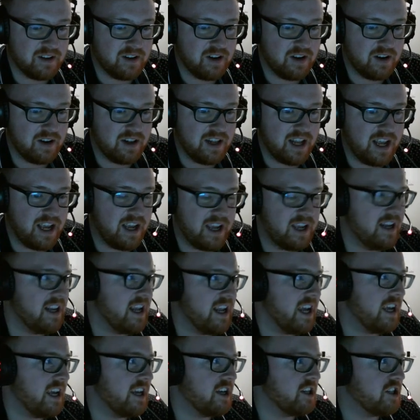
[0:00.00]

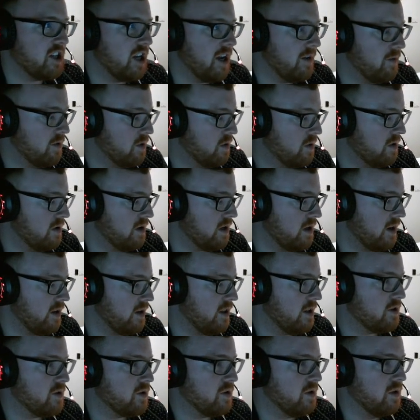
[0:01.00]
late-ish level in the
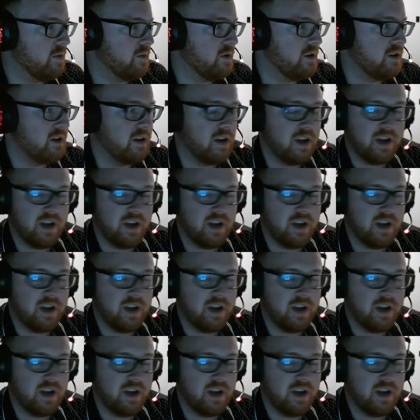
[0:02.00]
tournament,